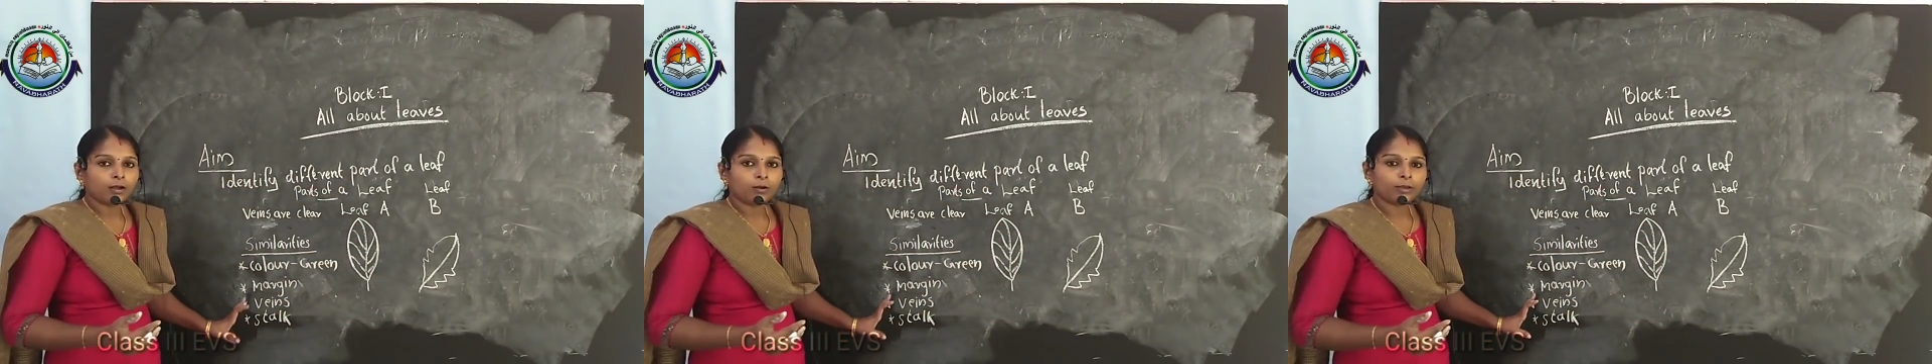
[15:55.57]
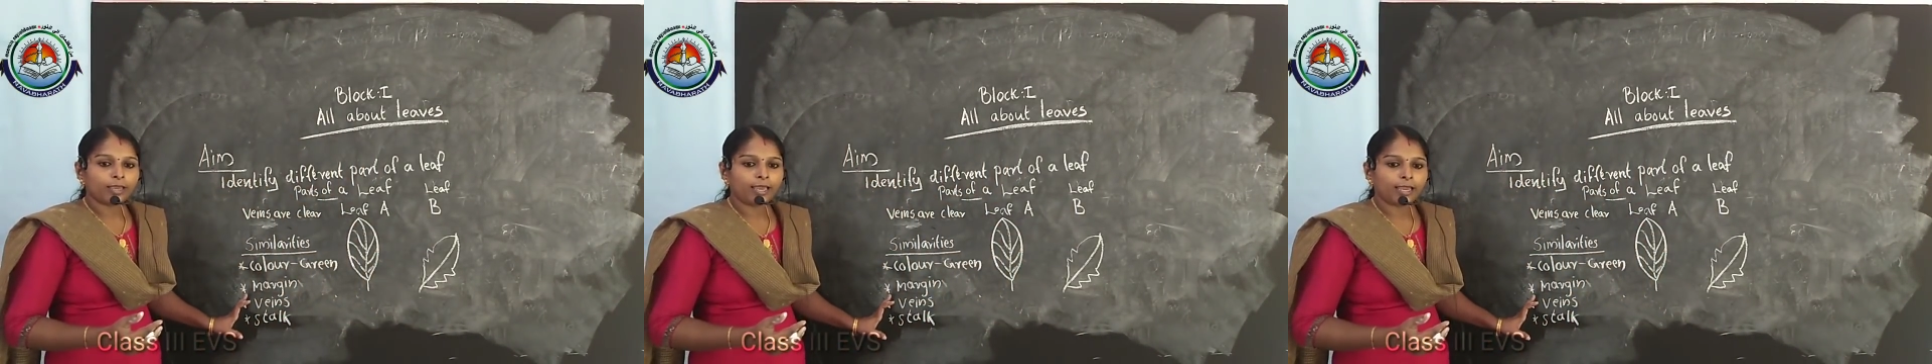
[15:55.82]

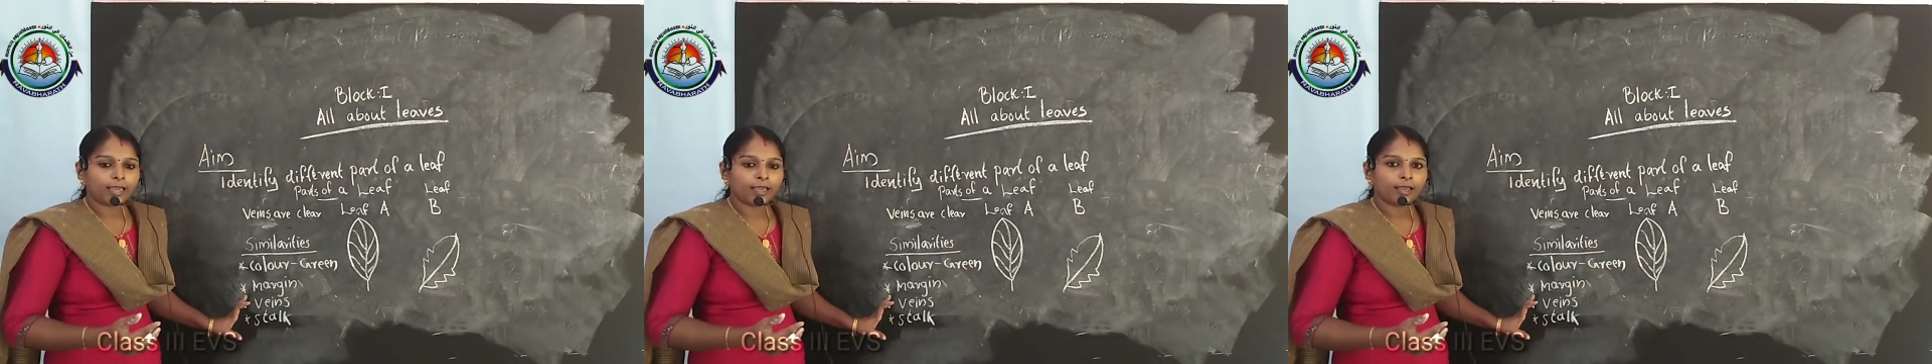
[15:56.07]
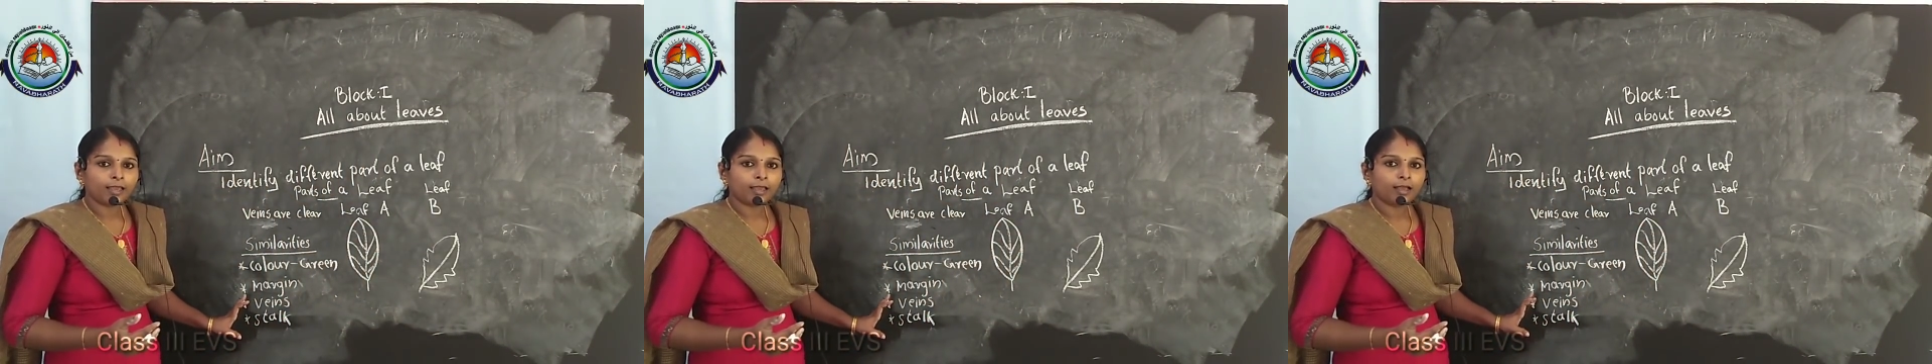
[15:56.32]
Okay,
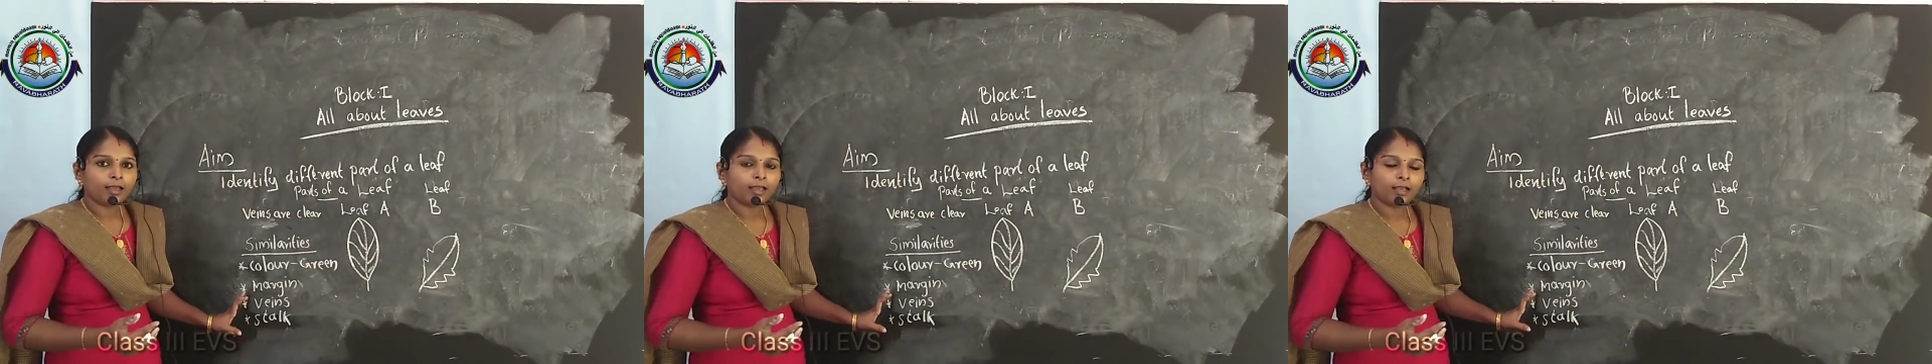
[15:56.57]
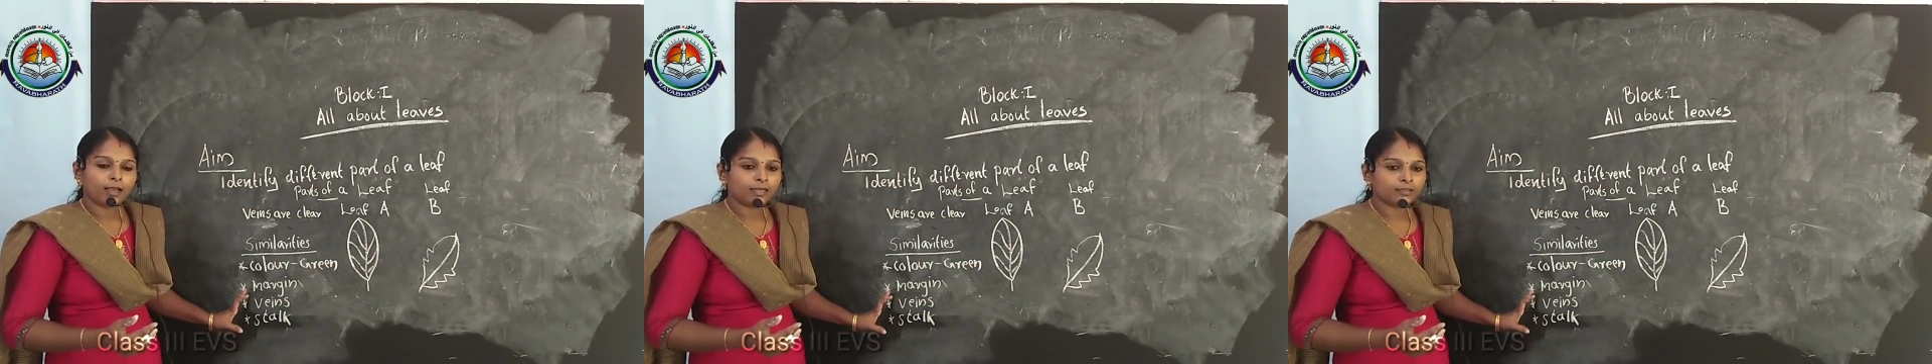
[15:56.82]

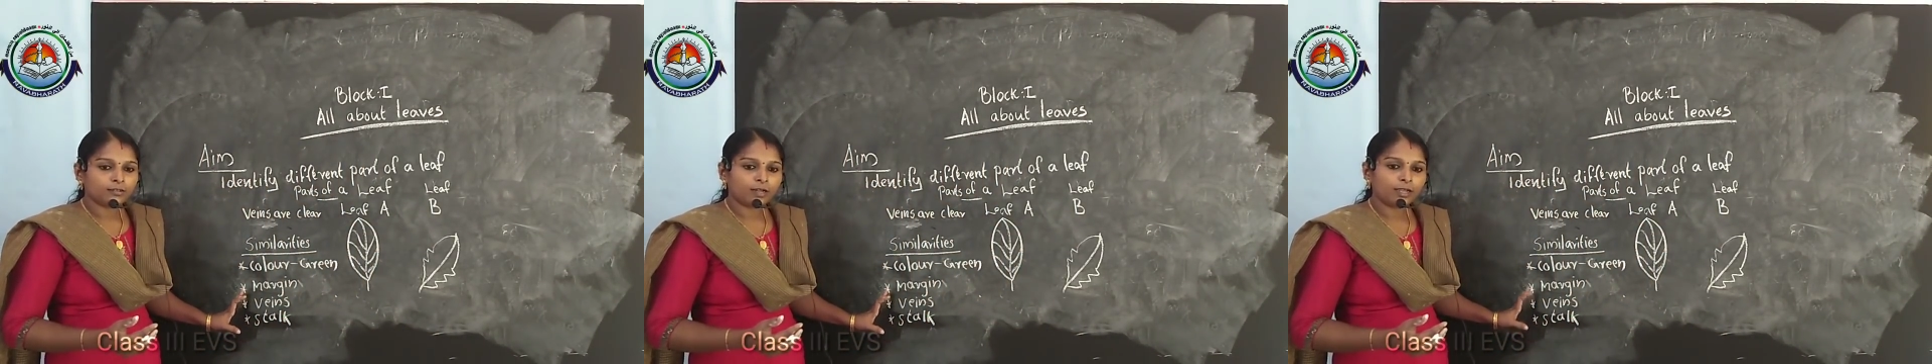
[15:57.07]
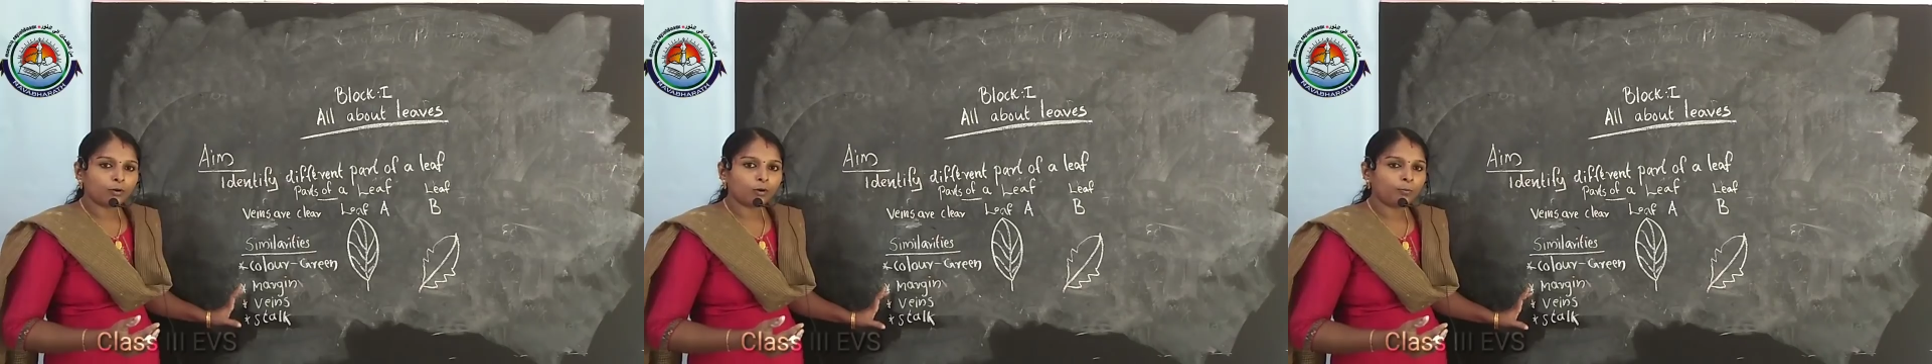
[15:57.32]

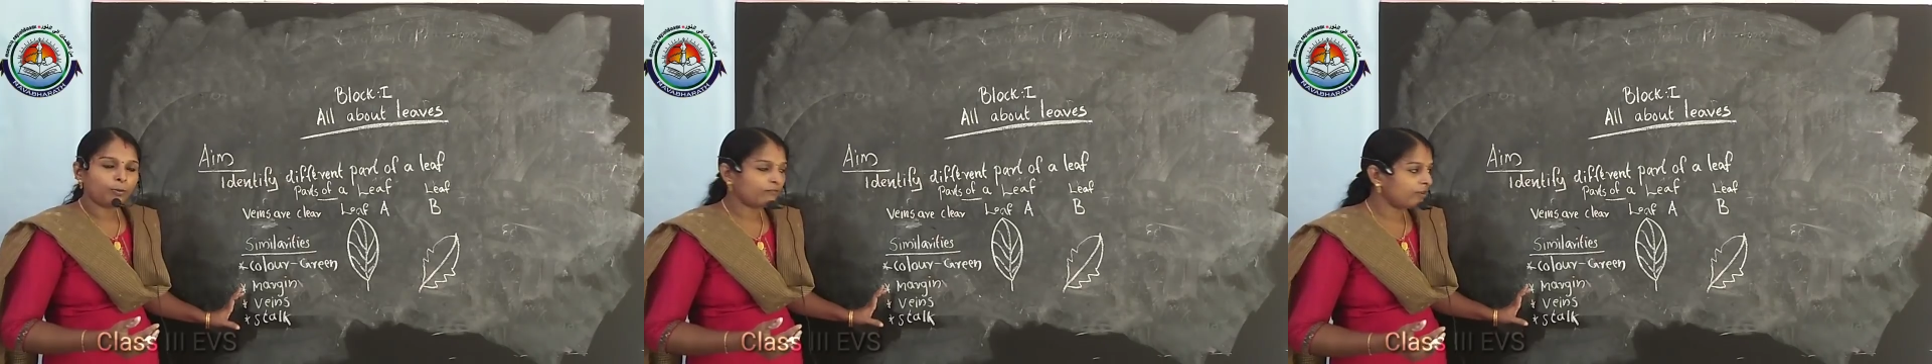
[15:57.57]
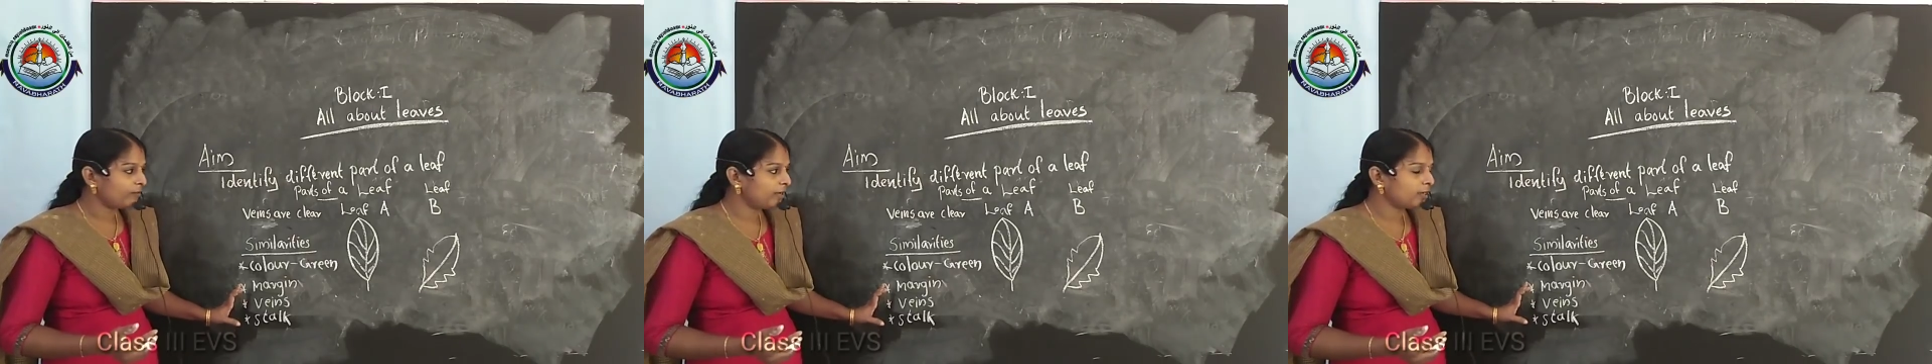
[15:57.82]
I hope
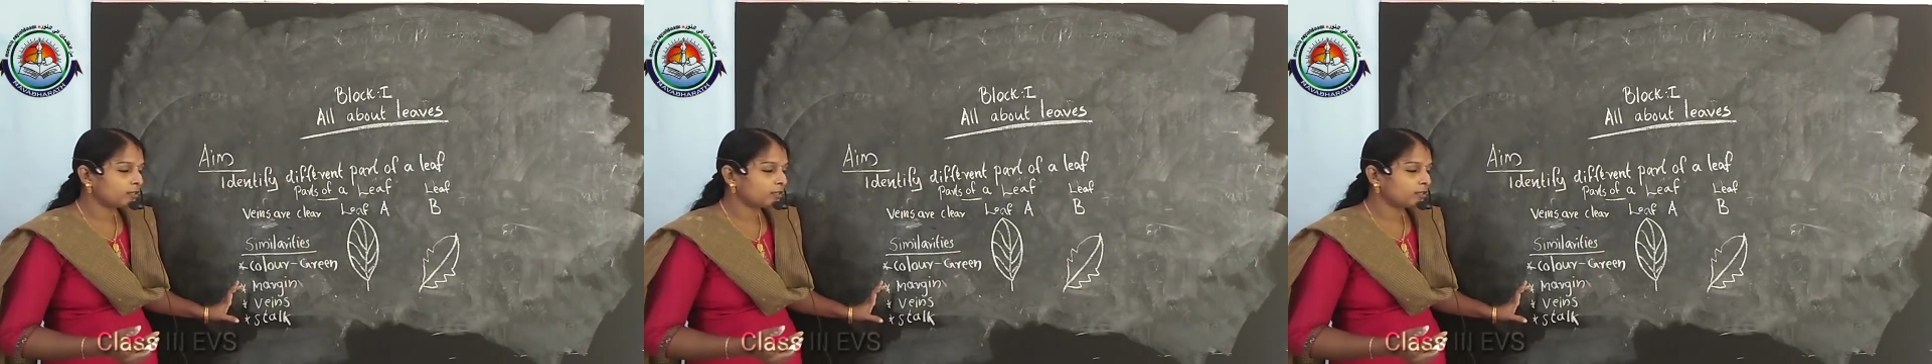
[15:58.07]
everybody